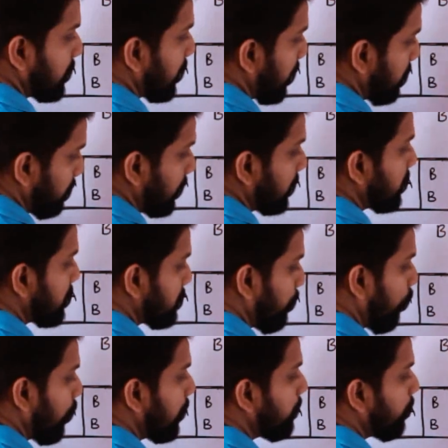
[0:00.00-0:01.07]
that means its
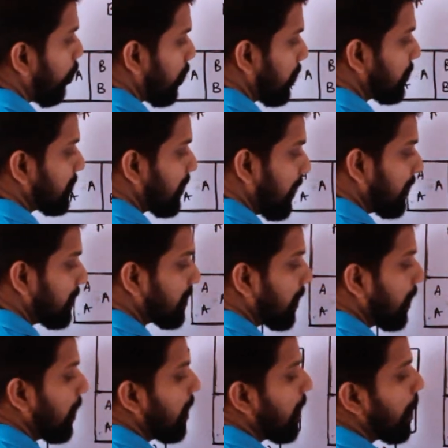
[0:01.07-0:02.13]
boiling point is
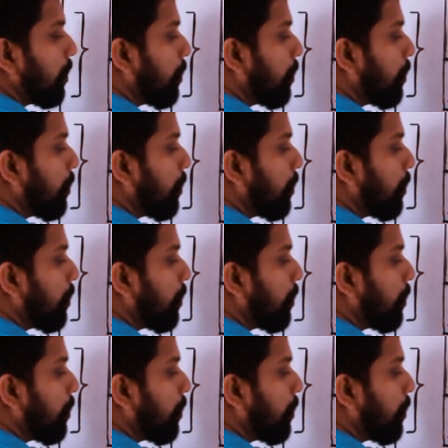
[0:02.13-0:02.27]
less.